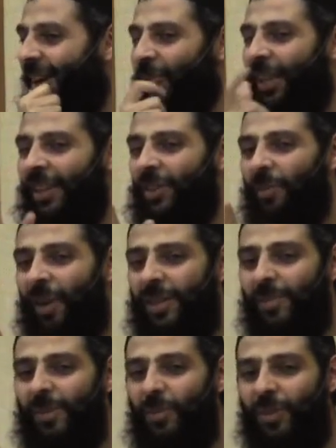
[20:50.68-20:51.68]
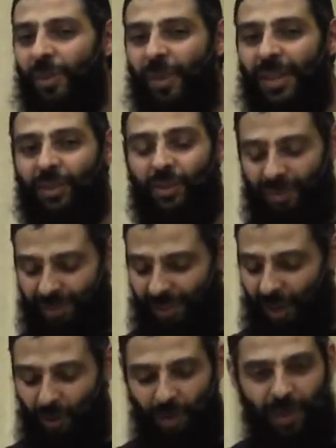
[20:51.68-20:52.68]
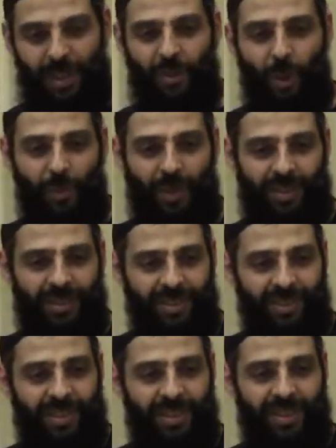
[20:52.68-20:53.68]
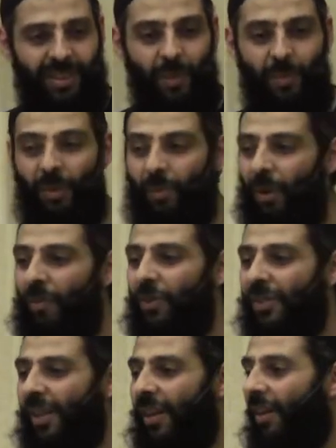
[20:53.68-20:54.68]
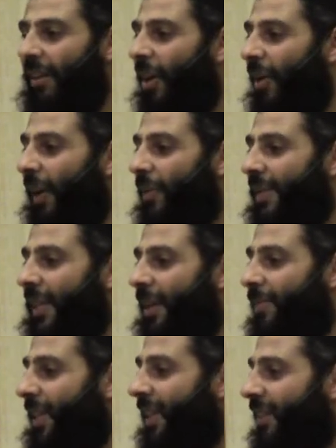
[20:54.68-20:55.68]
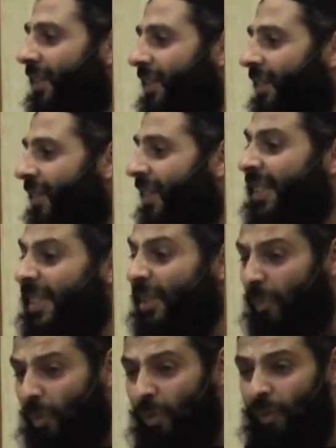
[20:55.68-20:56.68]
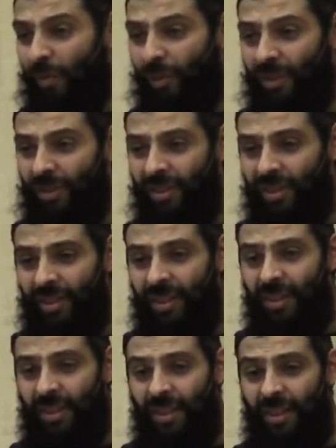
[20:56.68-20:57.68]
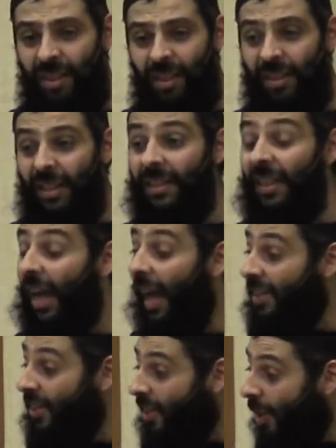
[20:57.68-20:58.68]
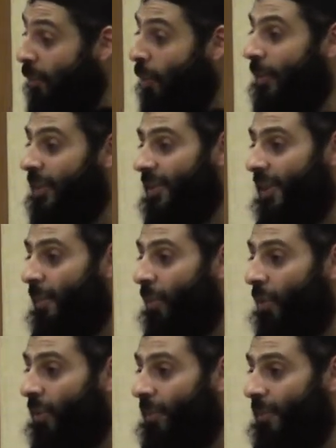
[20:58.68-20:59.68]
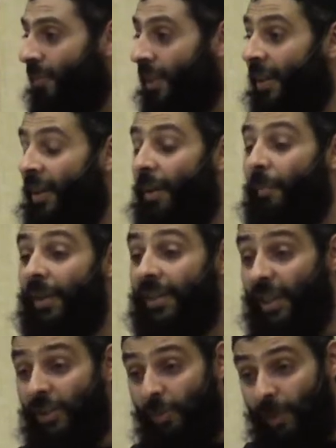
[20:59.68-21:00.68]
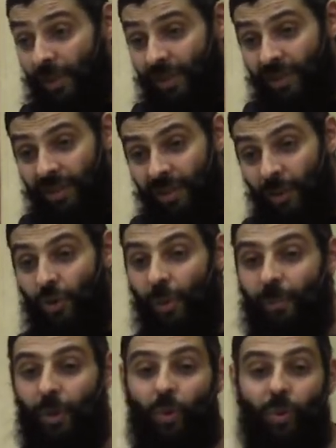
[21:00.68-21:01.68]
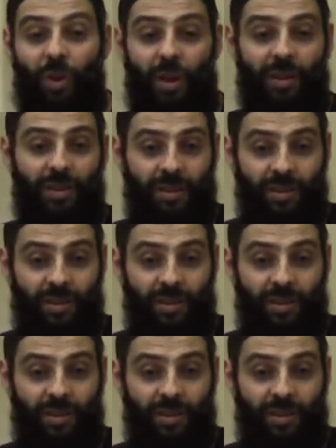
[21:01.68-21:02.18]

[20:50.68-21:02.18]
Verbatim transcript: Now that reminds me with the main, now the main topic. The, the Prophet sallallahu said, this is a proof of it. That as-sabr bil-tasabr. Man yasbir, yusabbirhu Allah.